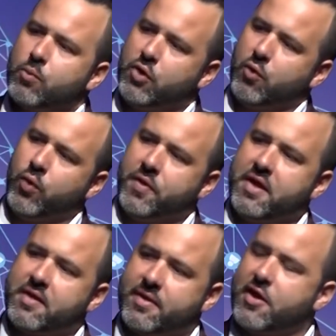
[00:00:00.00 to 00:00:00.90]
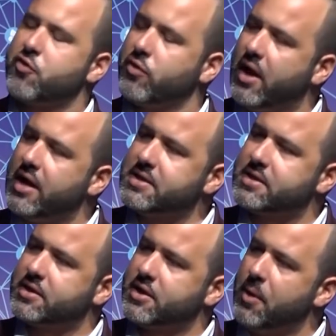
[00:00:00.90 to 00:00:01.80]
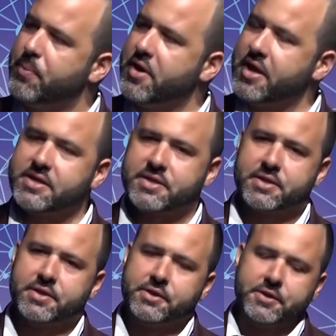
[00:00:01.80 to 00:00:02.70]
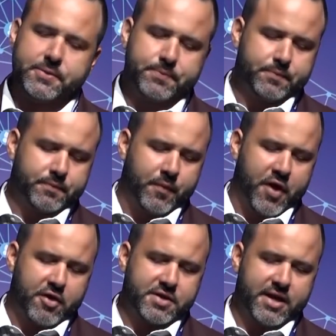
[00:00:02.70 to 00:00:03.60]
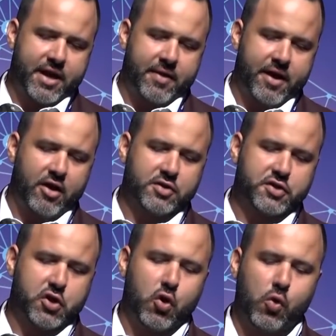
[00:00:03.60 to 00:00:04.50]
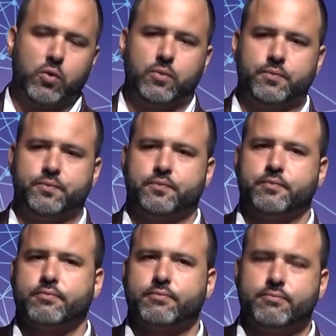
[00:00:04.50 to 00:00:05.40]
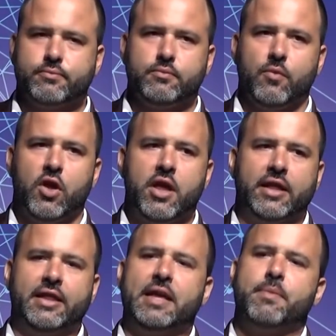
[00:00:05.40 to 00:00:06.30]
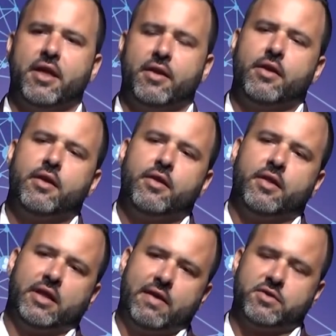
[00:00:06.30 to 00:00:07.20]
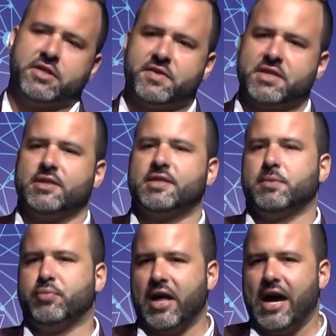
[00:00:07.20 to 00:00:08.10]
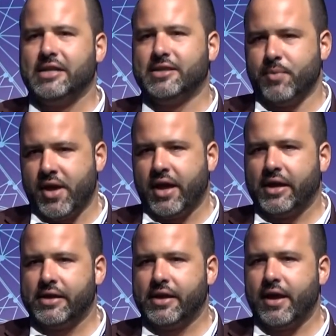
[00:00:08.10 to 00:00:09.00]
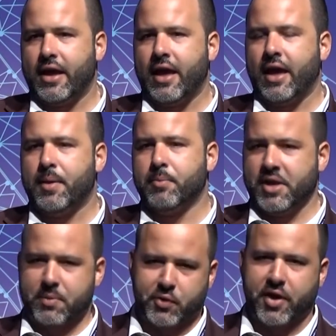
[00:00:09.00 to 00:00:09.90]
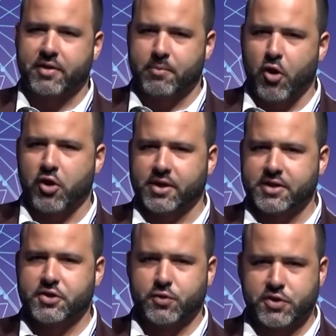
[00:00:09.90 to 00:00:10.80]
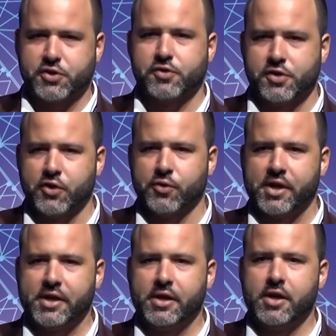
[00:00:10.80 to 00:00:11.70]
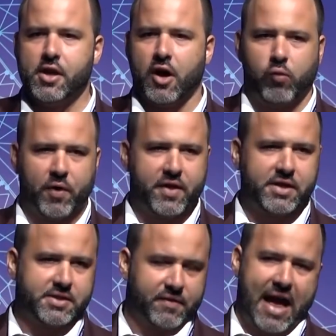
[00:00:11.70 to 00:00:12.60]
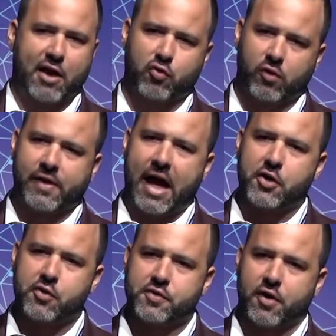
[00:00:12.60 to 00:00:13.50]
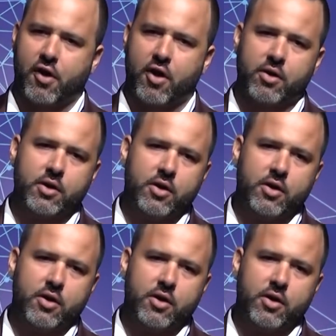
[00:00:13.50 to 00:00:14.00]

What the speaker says: With these centralized companies, they also limit the levels of supply and demand and manipulate the markets to a certain degree of what things the actual values are.